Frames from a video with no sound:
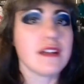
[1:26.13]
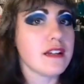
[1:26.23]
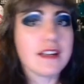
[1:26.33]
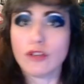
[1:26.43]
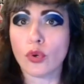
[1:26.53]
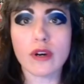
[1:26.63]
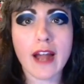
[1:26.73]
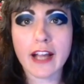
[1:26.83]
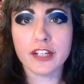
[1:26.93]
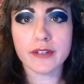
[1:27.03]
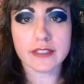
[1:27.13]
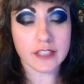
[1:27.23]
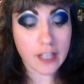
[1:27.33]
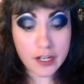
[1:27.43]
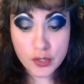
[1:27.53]
lore accurate.
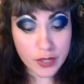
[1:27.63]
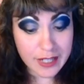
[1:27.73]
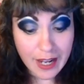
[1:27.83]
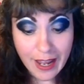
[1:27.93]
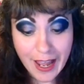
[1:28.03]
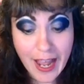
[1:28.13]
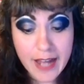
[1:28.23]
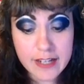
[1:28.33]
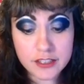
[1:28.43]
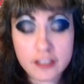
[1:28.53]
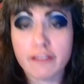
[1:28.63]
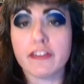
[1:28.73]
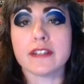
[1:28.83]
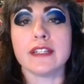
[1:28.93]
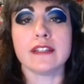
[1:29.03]
You could add it to the
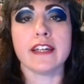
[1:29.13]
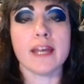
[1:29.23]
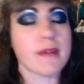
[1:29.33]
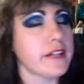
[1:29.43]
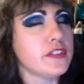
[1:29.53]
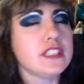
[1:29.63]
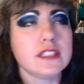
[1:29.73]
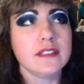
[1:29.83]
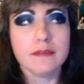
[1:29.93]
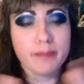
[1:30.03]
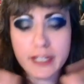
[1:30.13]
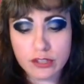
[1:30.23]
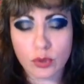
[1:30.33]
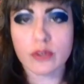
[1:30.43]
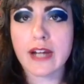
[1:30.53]
fucking game and it would be
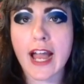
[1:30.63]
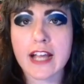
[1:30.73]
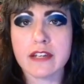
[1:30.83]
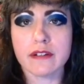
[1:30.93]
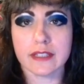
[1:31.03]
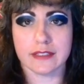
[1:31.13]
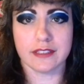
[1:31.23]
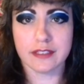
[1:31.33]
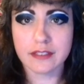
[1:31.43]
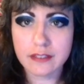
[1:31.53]
lore accurate.